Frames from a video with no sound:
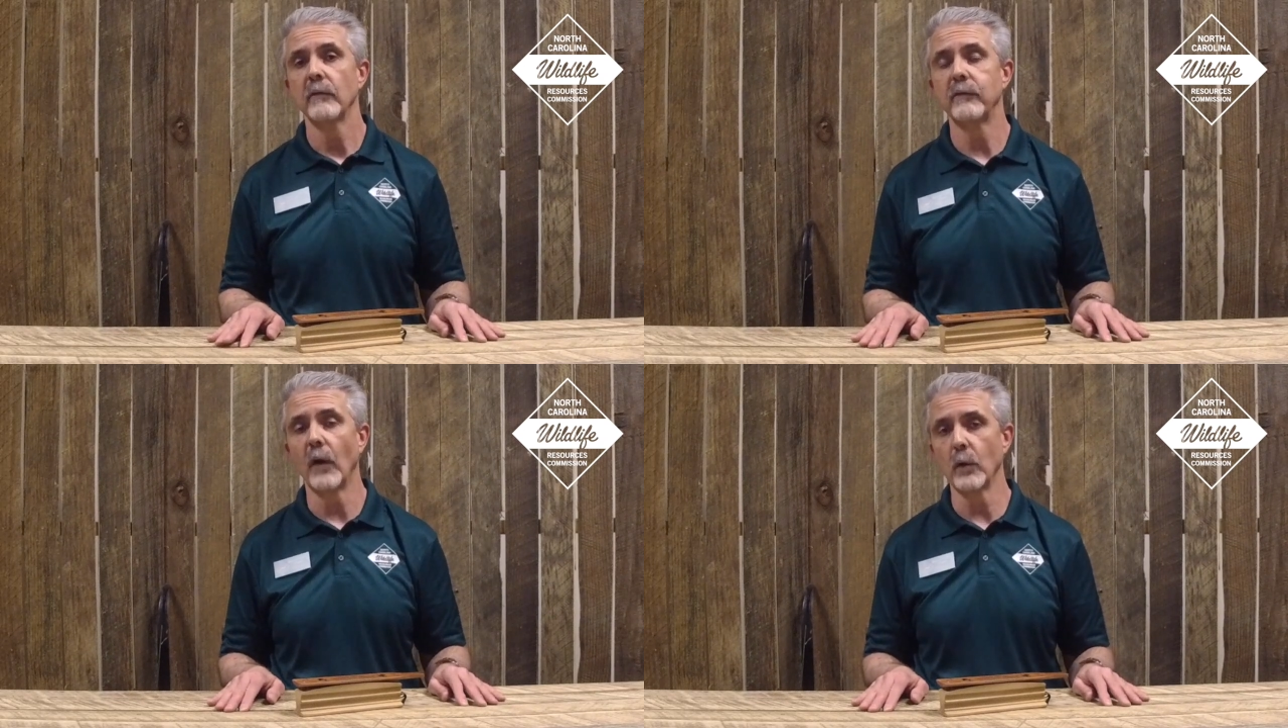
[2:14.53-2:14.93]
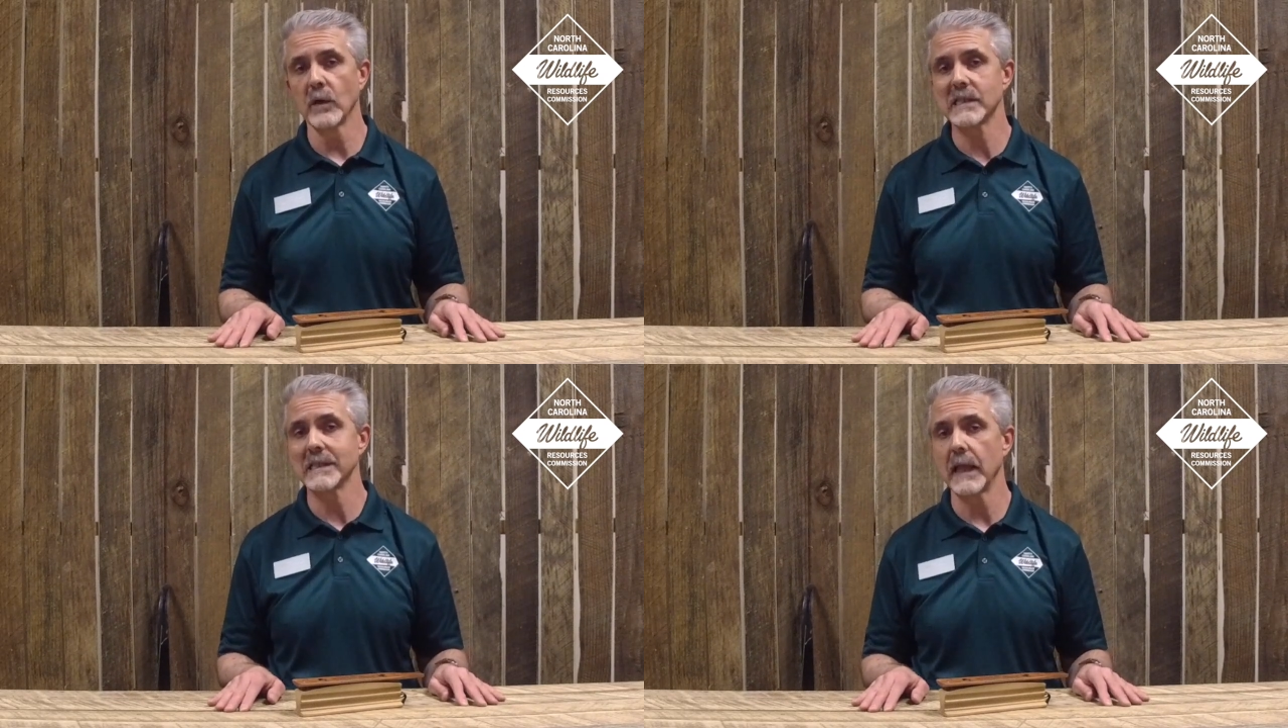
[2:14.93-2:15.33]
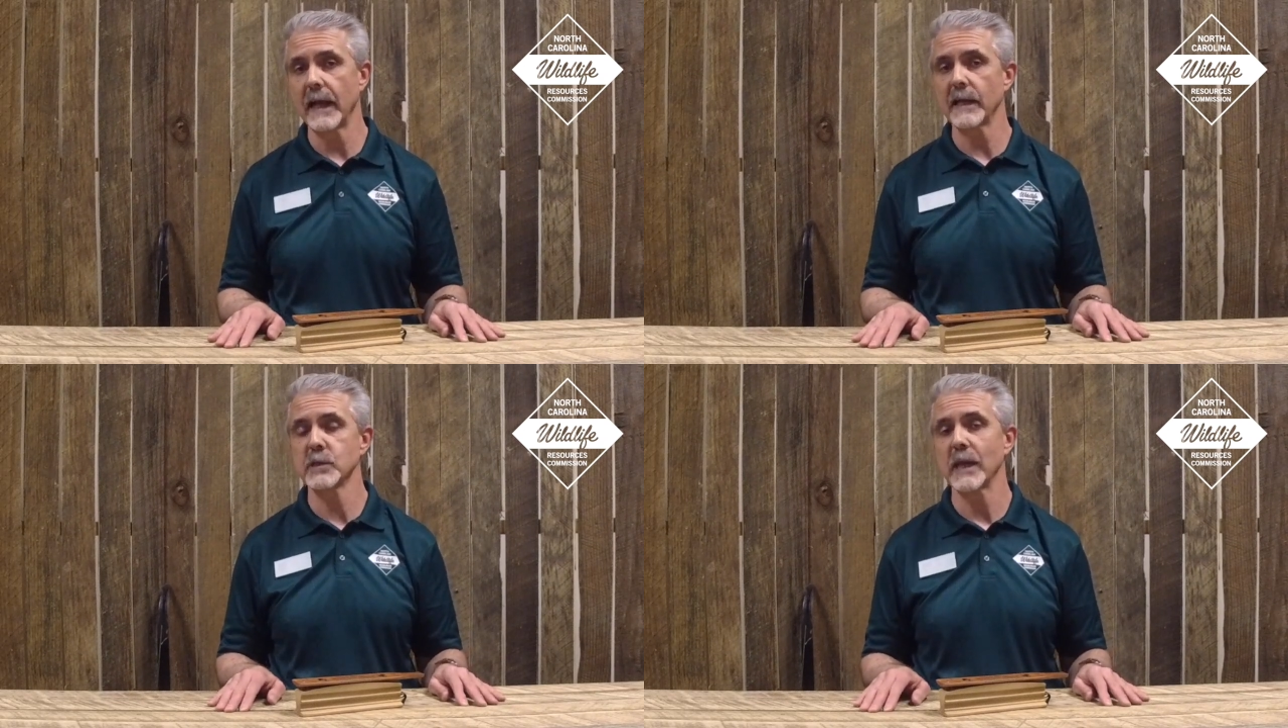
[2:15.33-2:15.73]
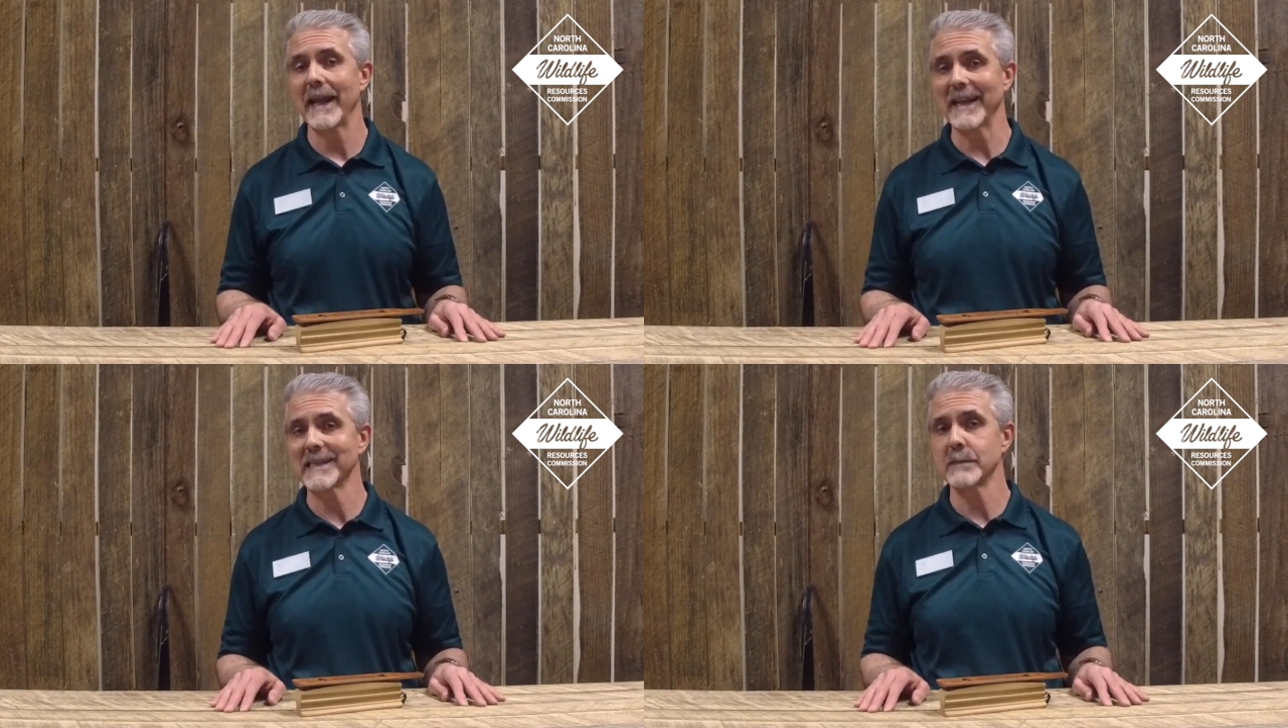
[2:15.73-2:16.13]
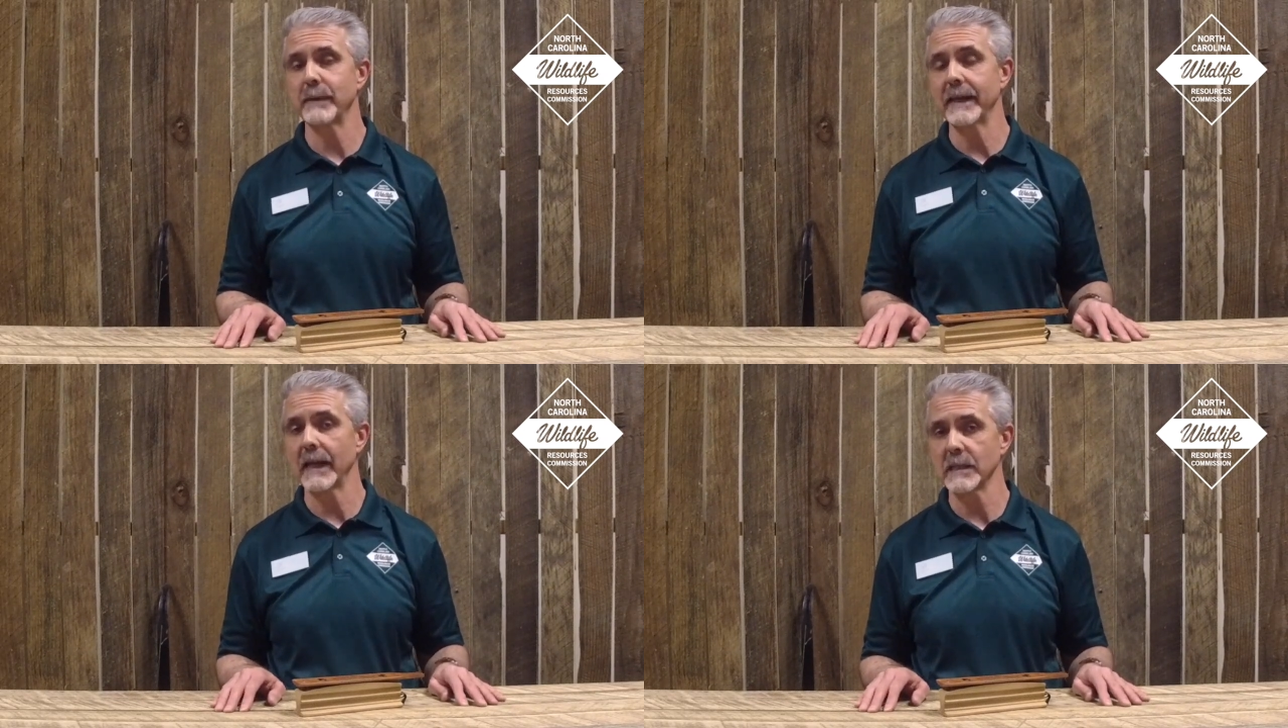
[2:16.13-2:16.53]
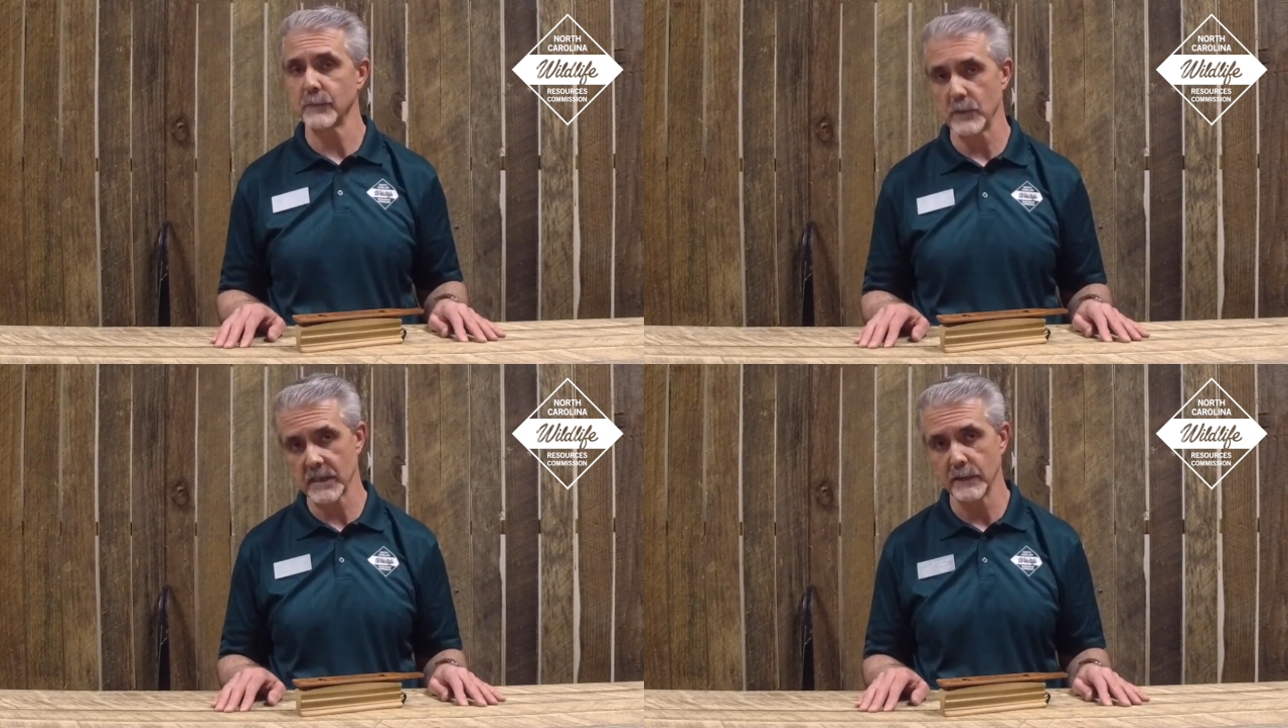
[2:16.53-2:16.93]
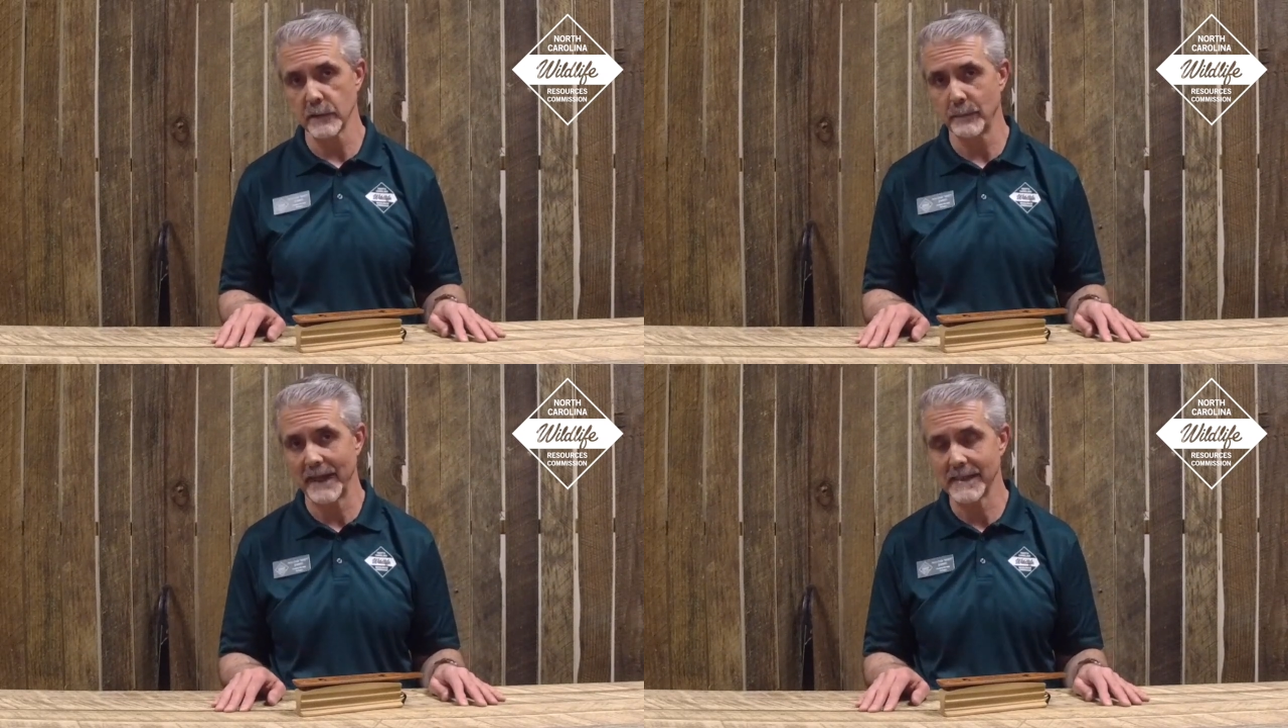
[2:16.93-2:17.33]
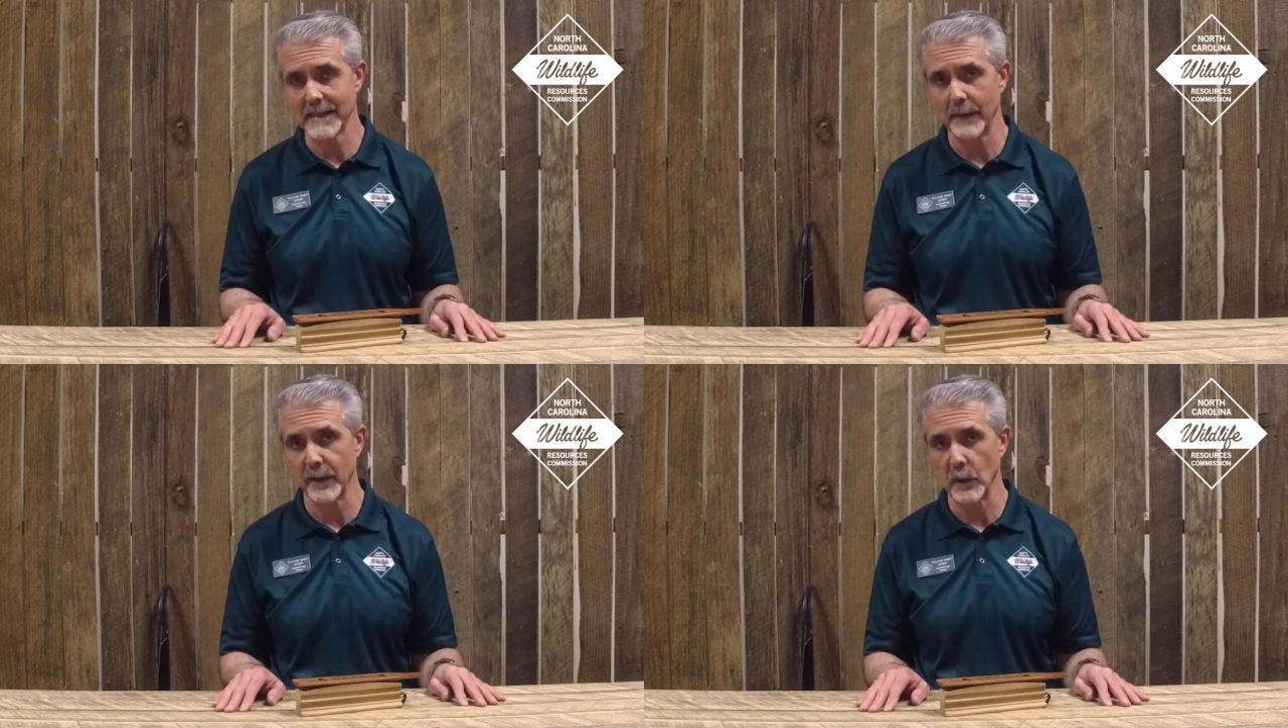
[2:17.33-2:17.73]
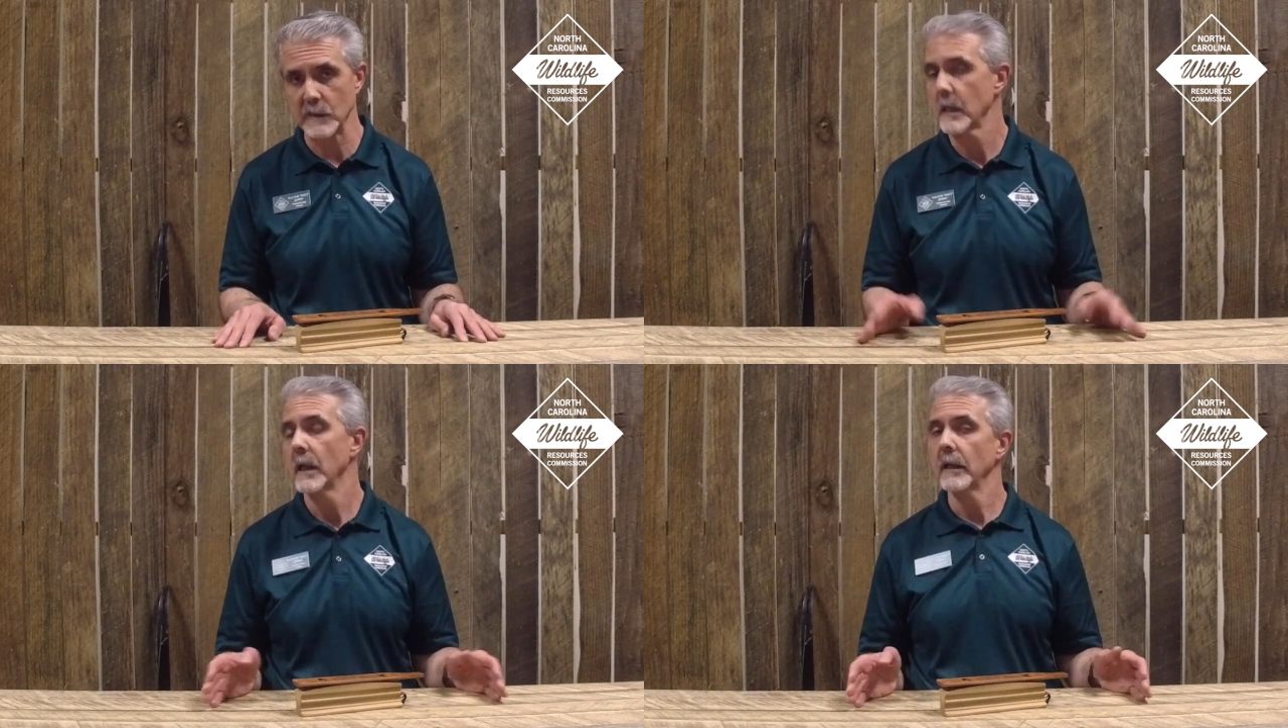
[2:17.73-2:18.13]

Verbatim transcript: forward slash SBS for skills-based seminars.